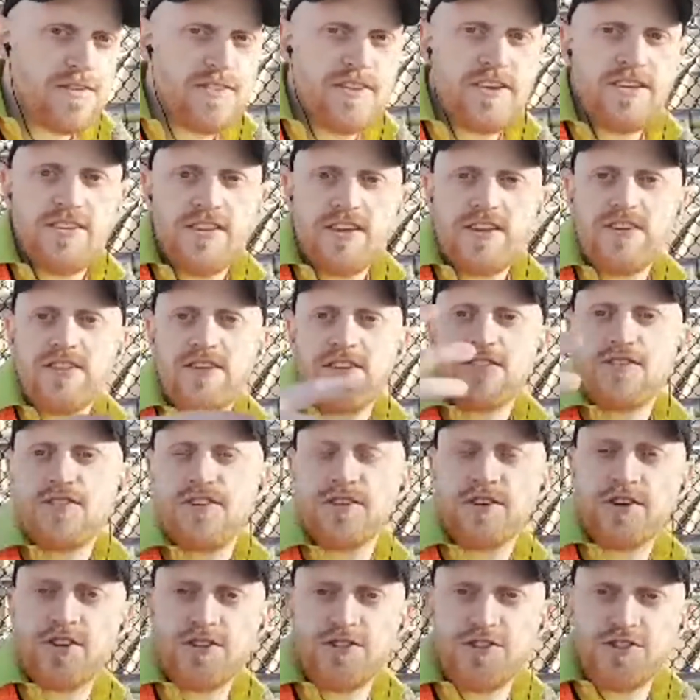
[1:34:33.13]
the, the,
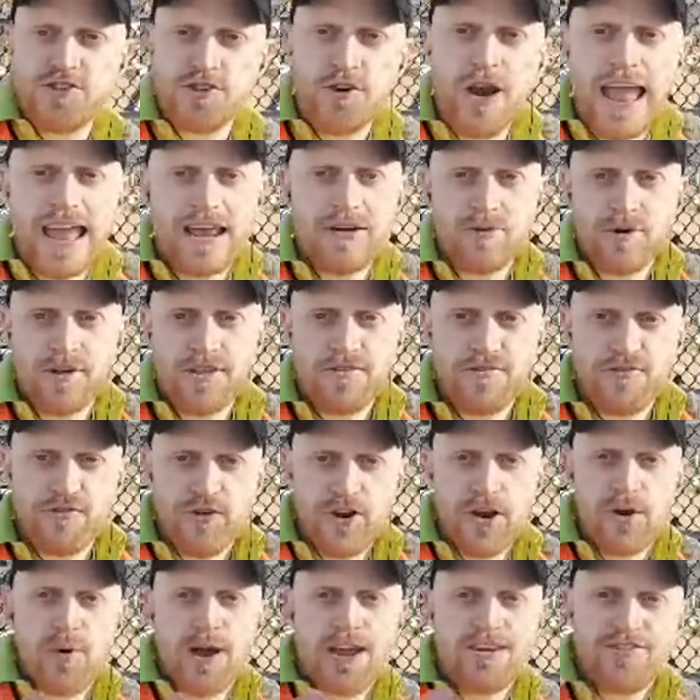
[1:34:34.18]
the, constraint where the
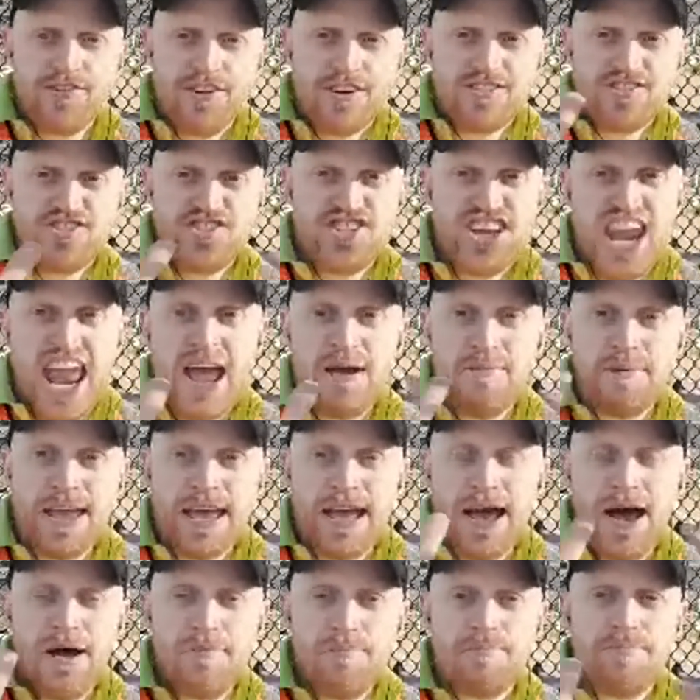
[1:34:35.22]
freeway starts
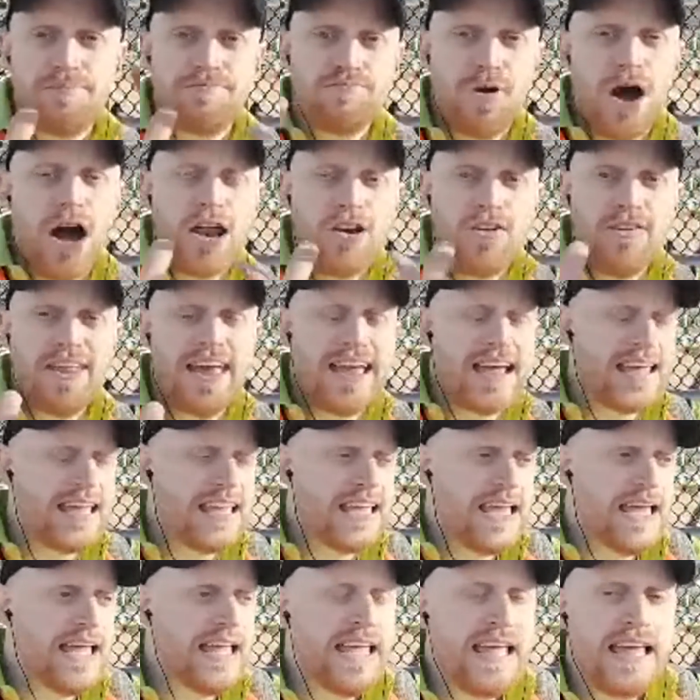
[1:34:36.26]
jamming up,
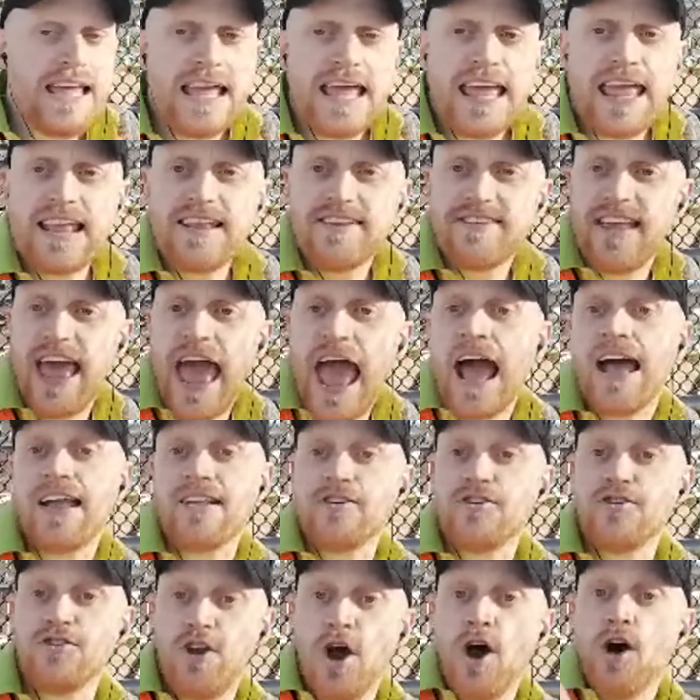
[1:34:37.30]
bottlenecking, is
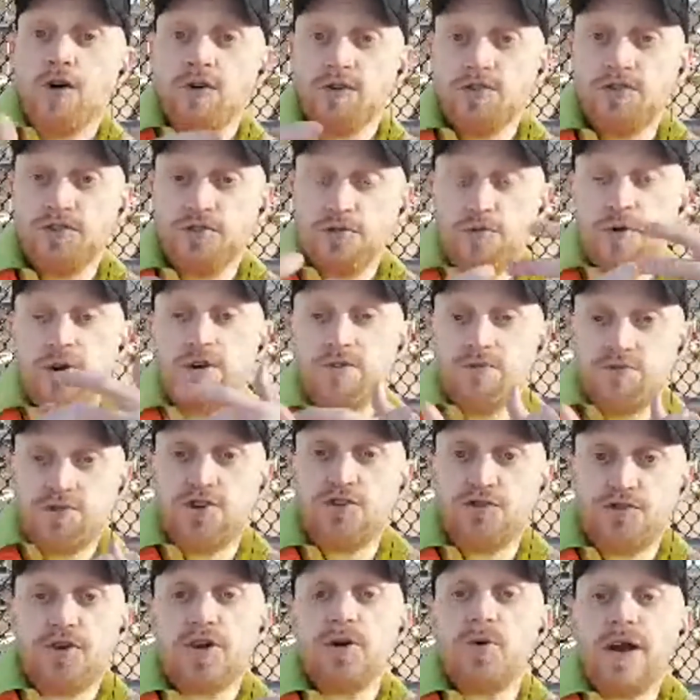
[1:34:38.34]
at nodes
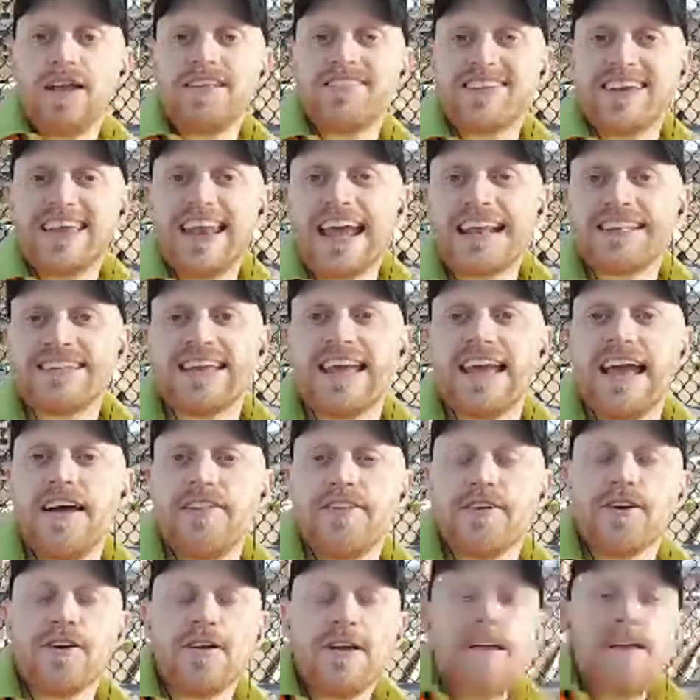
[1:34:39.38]
where two freeways connect
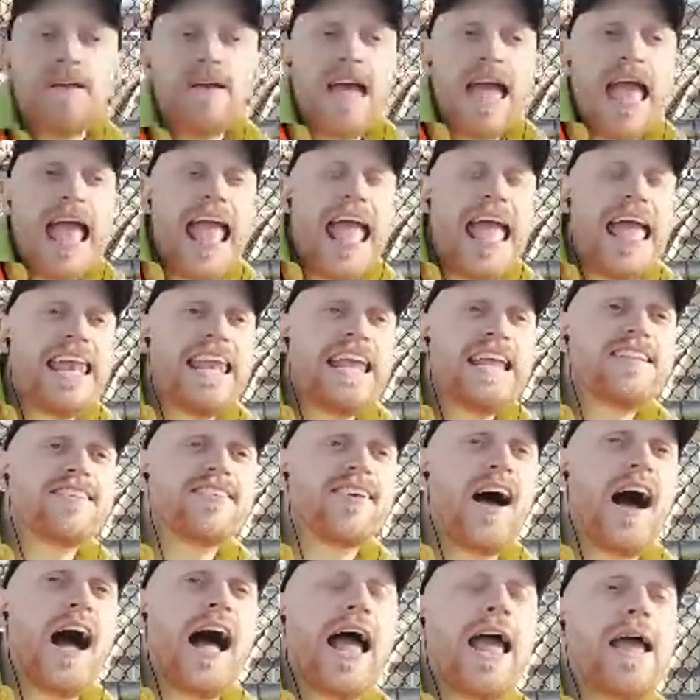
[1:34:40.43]
together.
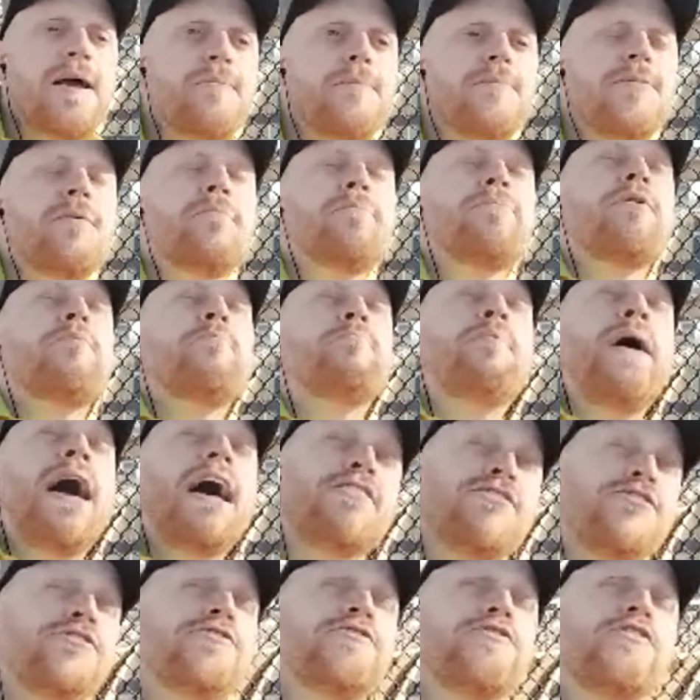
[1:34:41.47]
Anytime, the, the
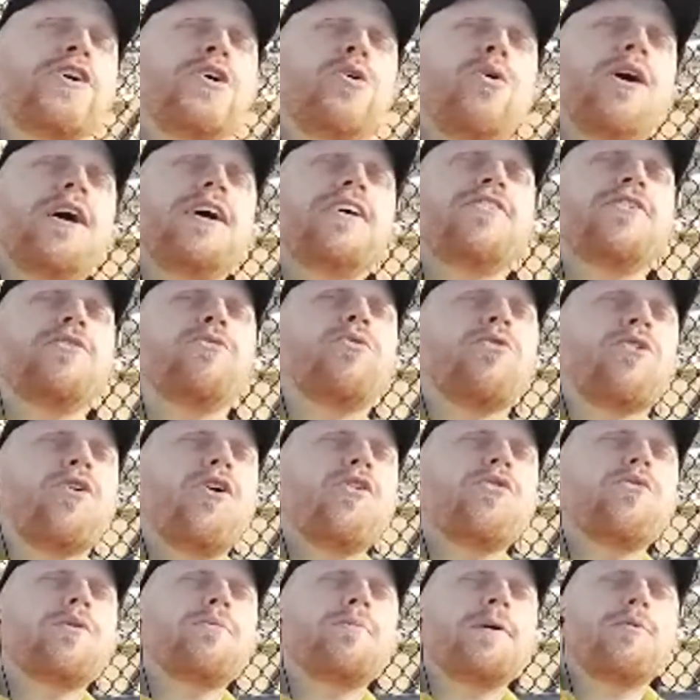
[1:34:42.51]
best freeway in the
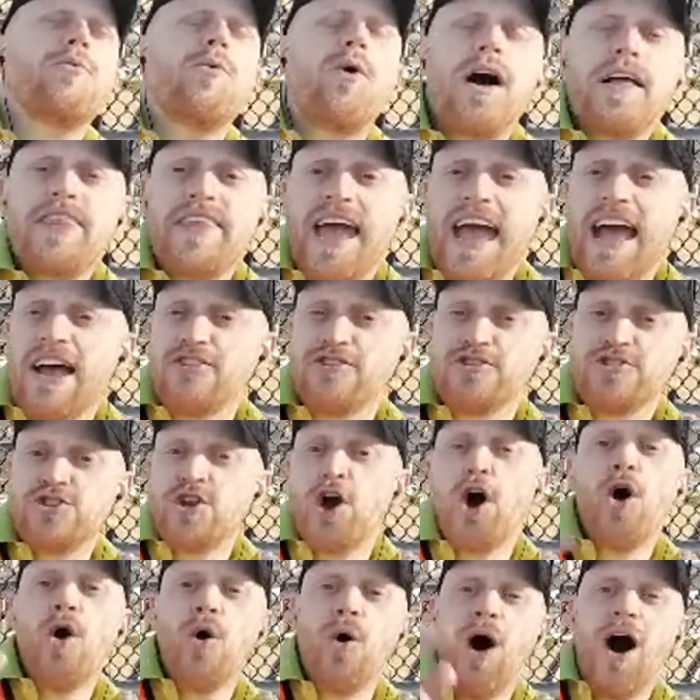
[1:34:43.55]
world would be one that has
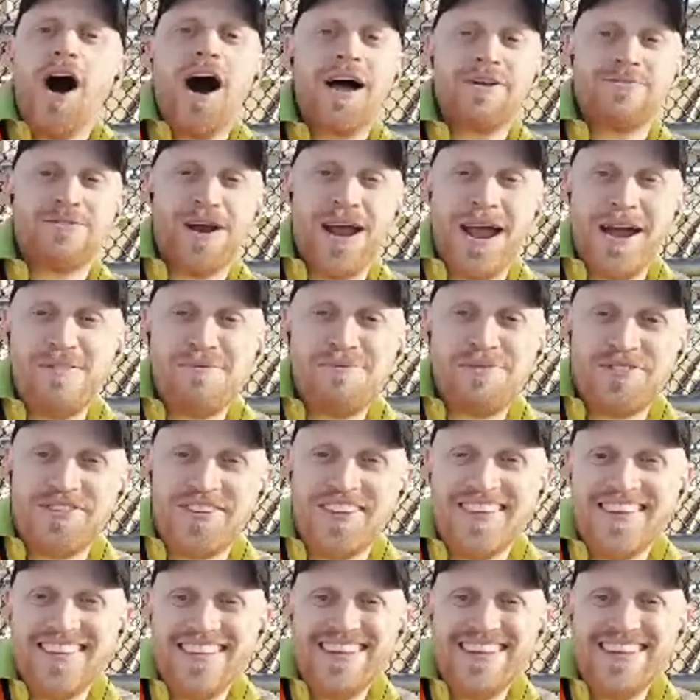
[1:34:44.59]
no on-ramps.